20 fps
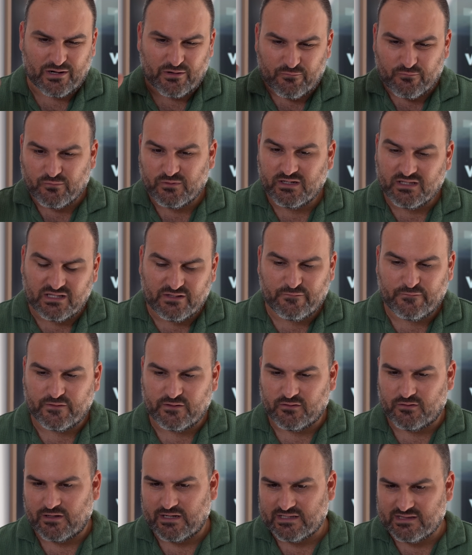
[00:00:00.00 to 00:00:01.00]
I really
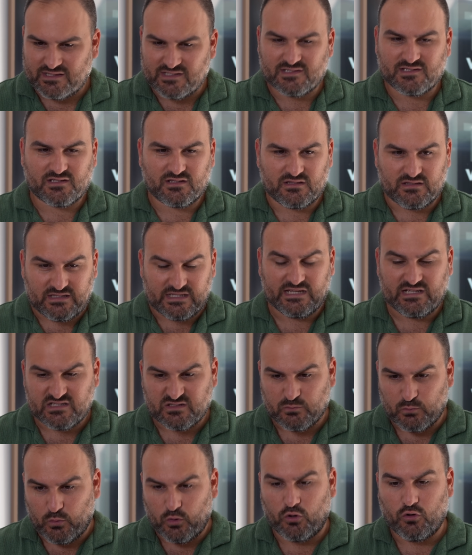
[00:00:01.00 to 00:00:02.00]
feel like this
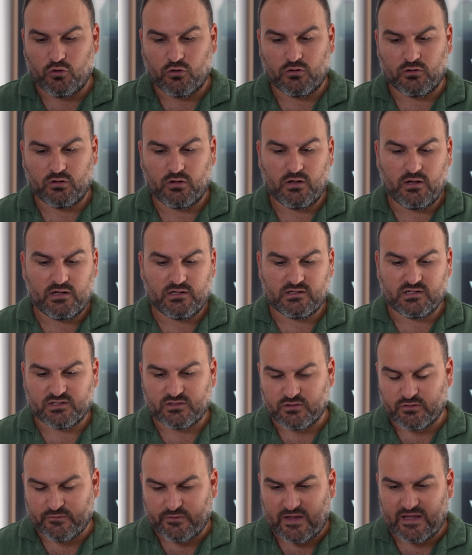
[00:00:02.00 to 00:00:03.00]
needs more to
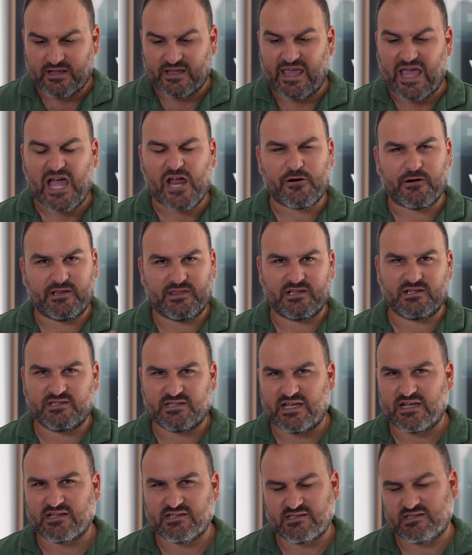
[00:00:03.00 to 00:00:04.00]
sort of carry the
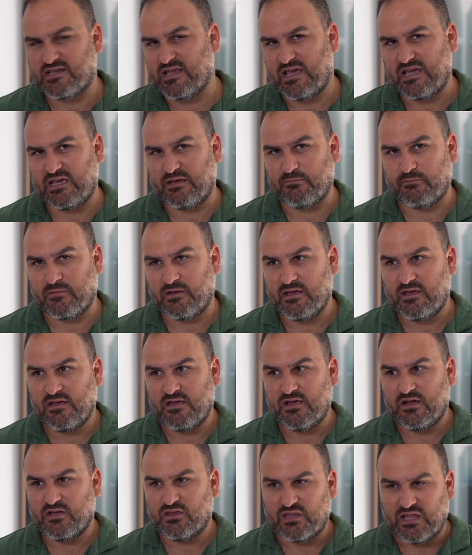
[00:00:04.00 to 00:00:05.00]
DeX name.
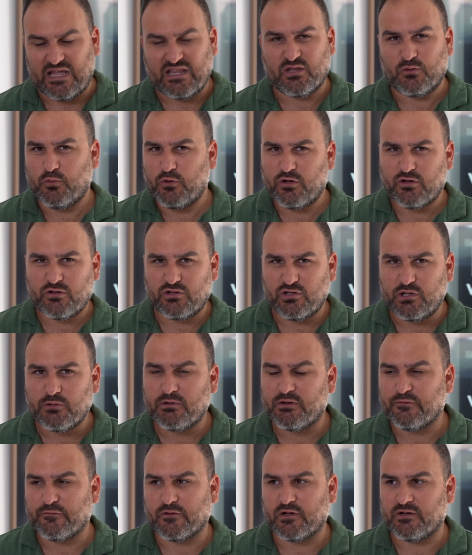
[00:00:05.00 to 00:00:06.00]
And the word new
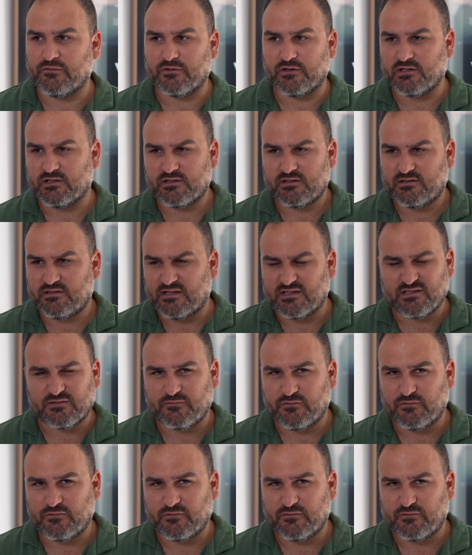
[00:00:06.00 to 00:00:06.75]
in front of it doesn't